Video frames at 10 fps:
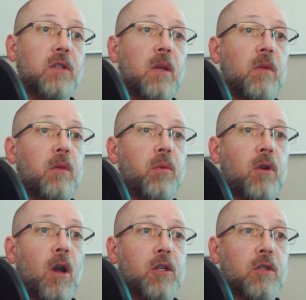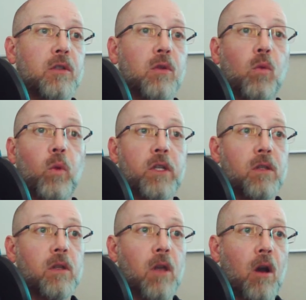are some of the precautions
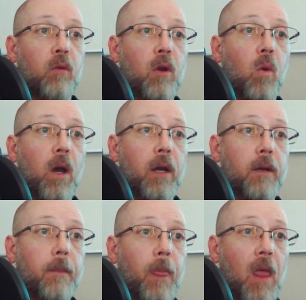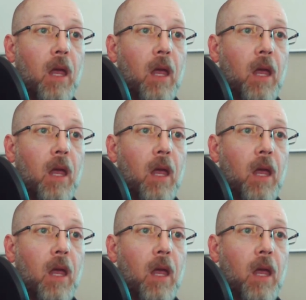which the law require,